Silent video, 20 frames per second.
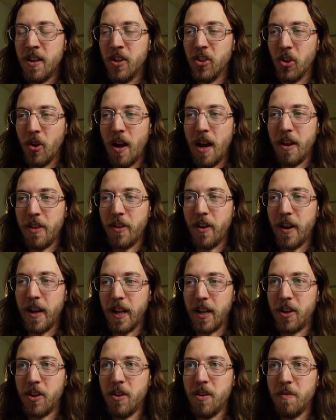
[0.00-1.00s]
So I thought
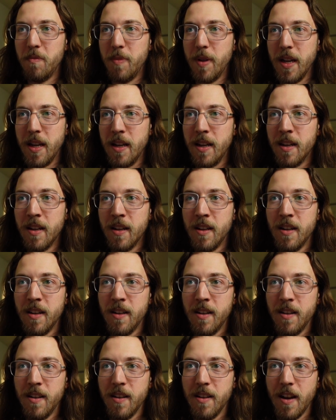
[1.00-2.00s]
it could be
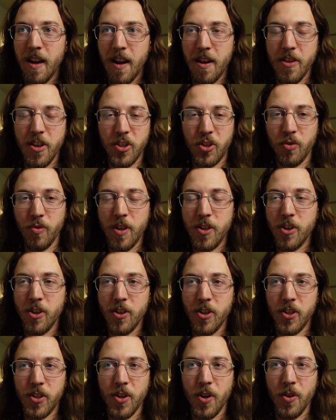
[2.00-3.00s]
uh, this creature
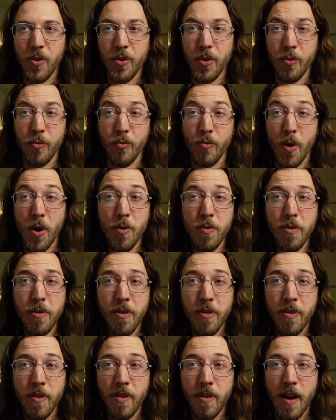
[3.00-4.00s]
just called the
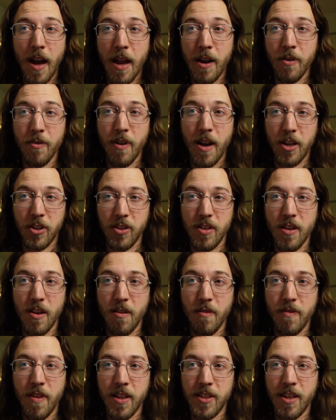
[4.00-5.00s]
Roth. I don't actually know
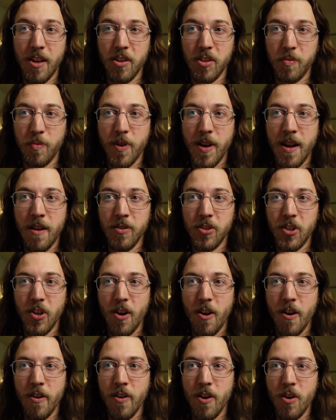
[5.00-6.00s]
if that's how it's pronounced,
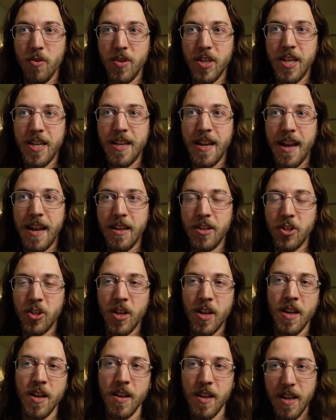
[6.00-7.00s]
R O T H
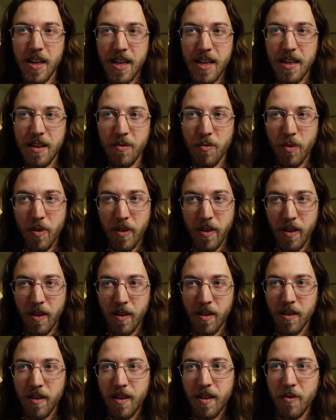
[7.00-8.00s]
E with
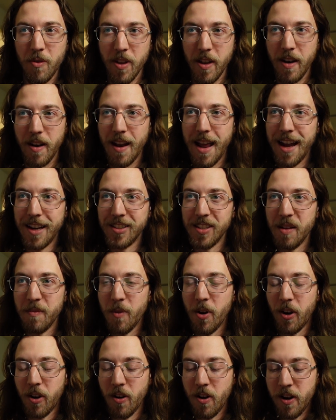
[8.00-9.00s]
a with an accent
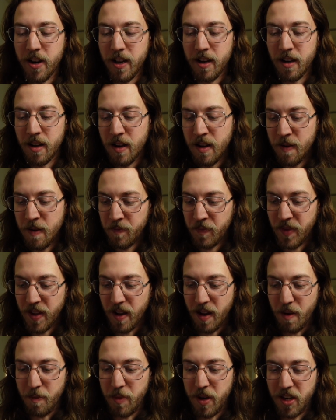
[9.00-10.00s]
mark on it,
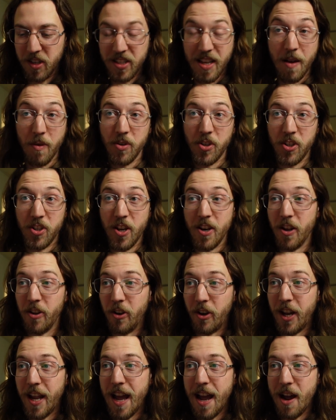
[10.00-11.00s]
um, because that was just
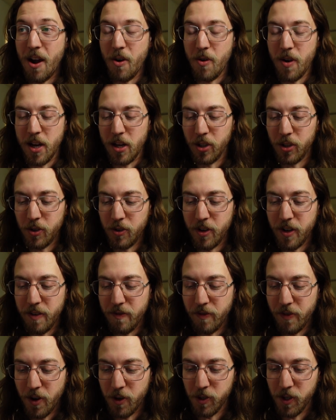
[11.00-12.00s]
another cow included
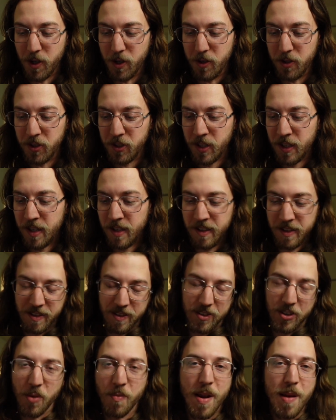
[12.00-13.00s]
in Volo's.
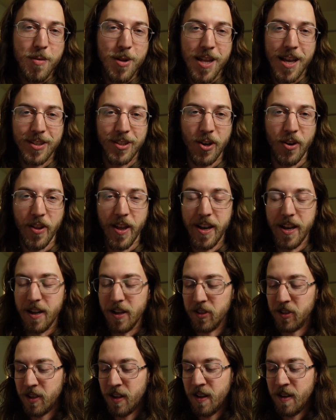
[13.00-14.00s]
So maybe that's all that
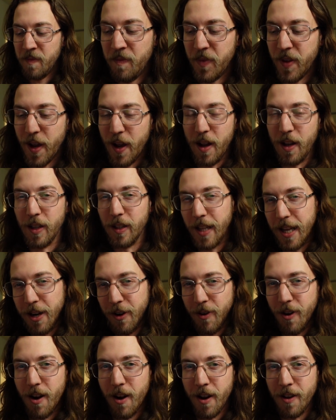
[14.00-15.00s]
is. Uh,
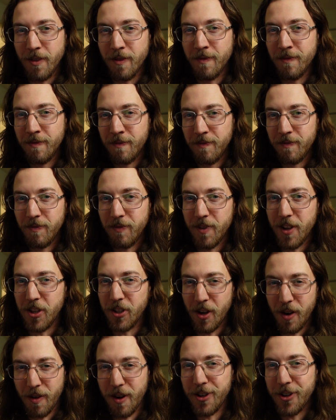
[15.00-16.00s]
later on is
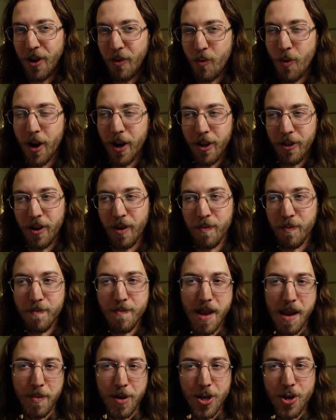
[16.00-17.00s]
our, is our one other
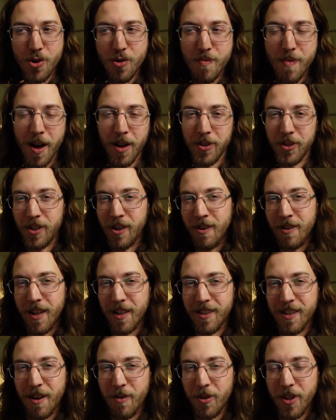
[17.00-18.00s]
maybe new monster.
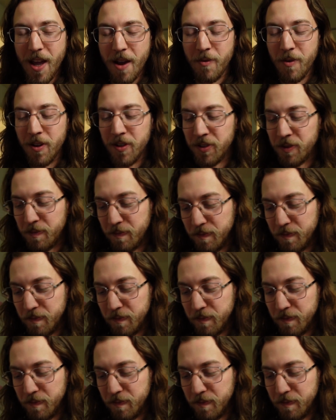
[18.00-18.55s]
That's not what that was.